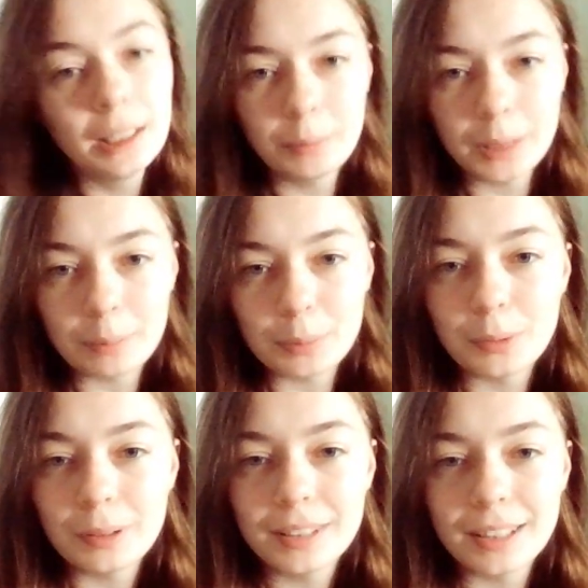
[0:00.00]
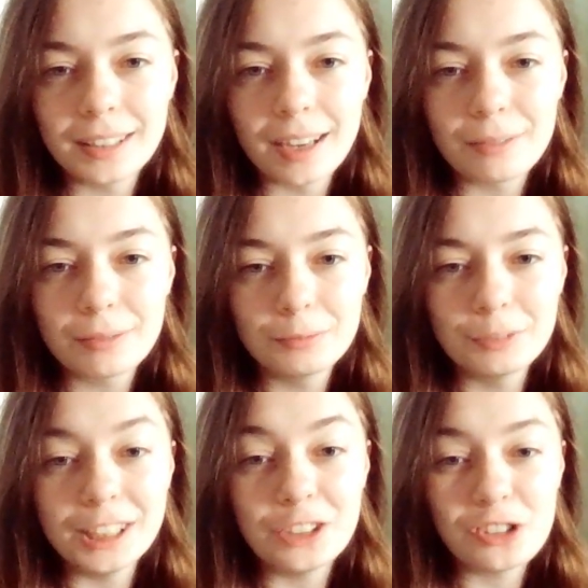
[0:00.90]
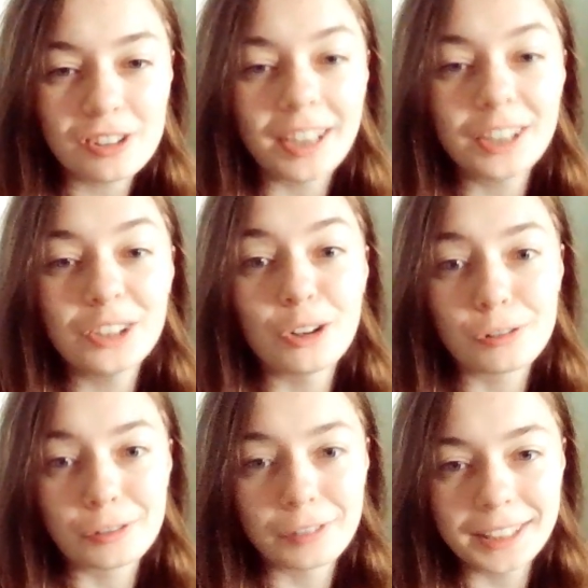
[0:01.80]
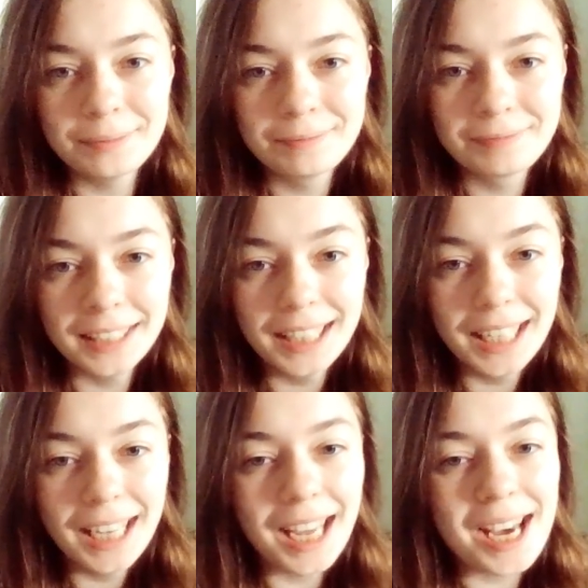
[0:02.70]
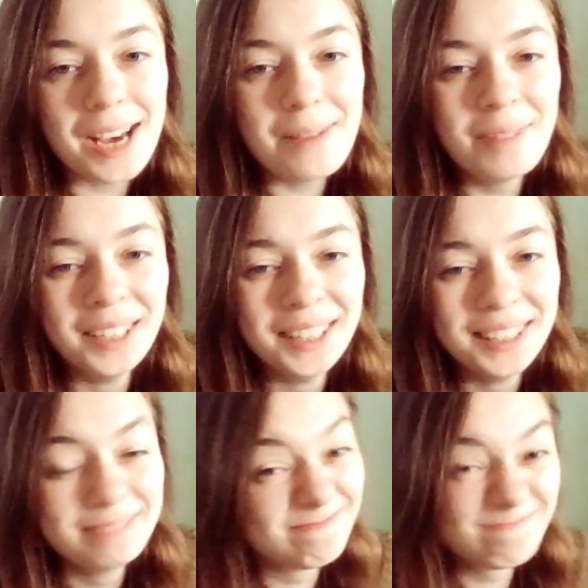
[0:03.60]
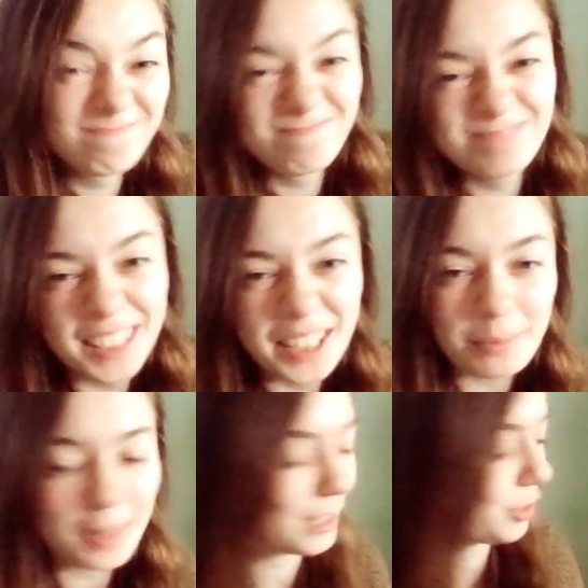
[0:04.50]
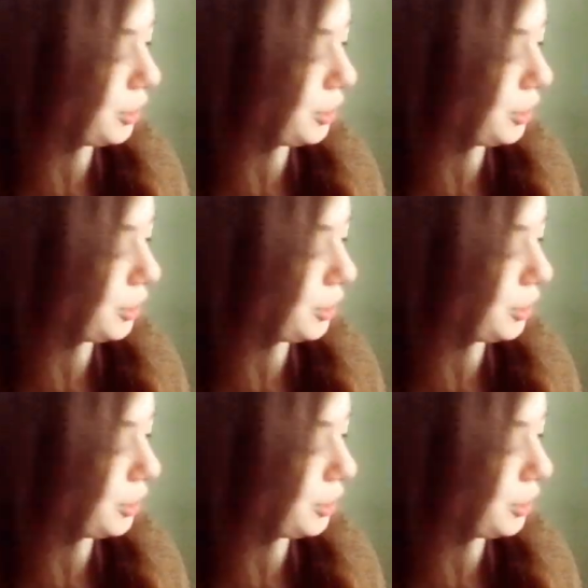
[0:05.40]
people tend to have religious iconography. But that's